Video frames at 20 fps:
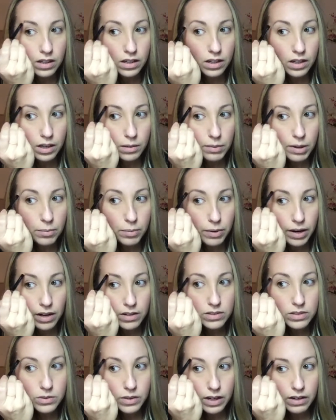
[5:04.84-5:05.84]
on my
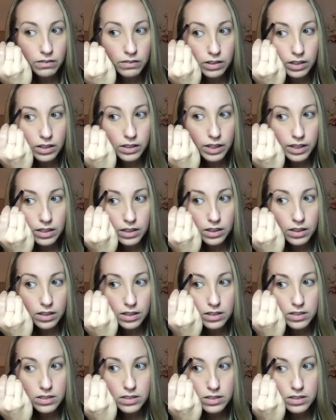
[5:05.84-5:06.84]
brows, so I really like
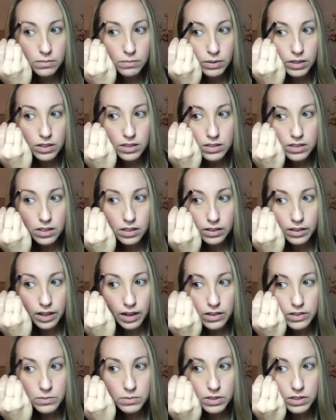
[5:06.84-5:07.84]
this because it
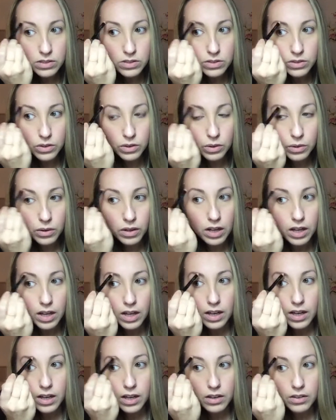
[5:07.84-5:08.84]
allows me to
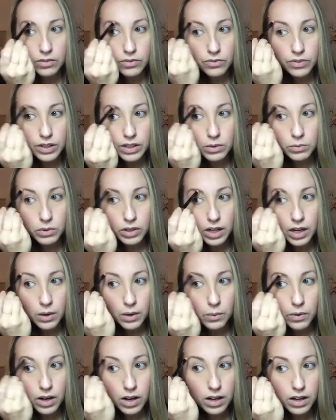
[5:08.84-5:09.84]
fill in where I
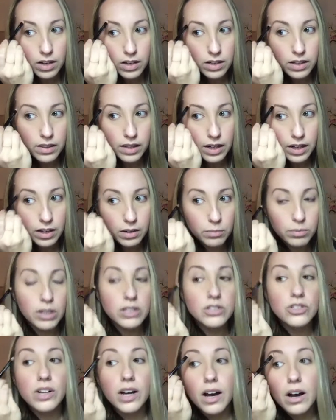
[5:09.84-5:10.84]
want and then I can
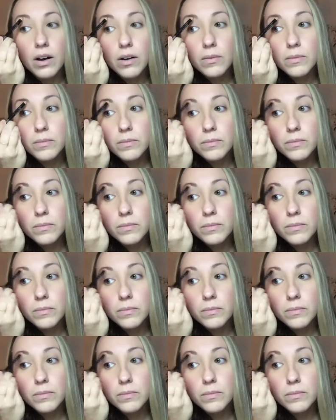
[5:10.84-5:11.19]
brush it out.